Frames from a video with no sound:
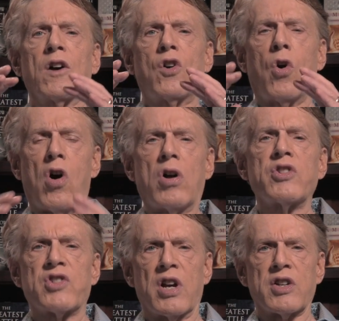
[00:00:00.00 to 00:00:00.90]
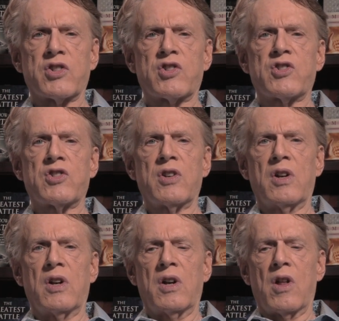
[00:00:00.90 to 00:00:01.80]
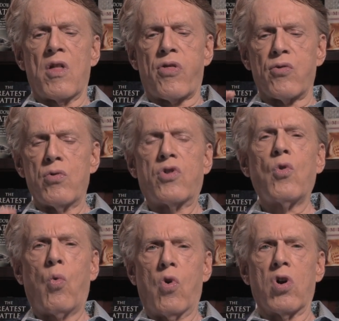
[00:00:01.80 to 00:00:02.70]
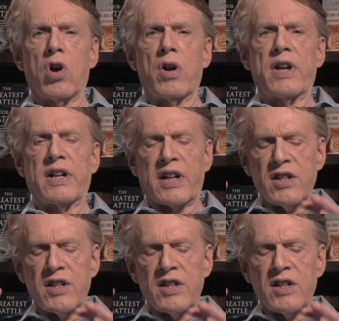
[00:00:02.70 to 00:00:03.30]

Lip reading: calls us through the Word. It